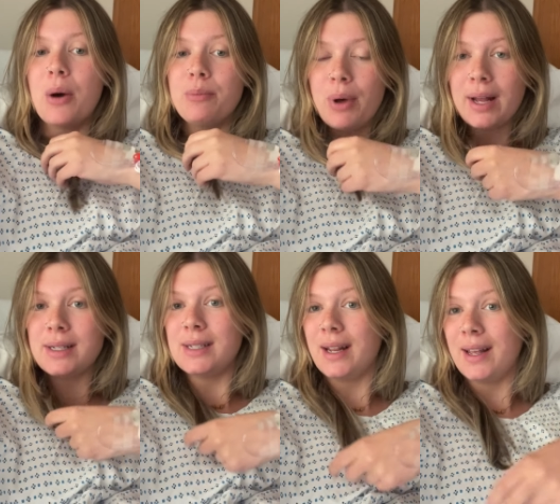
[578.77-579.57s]

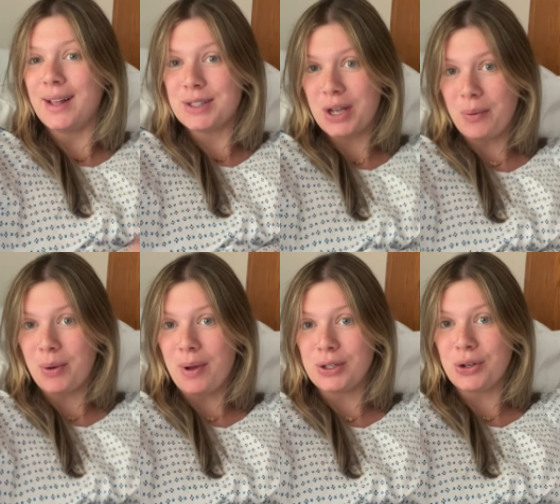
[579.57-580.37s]
but it's going
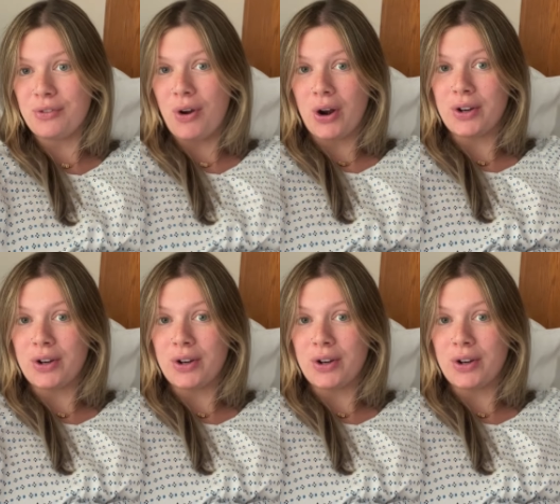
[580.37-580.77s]
well so far.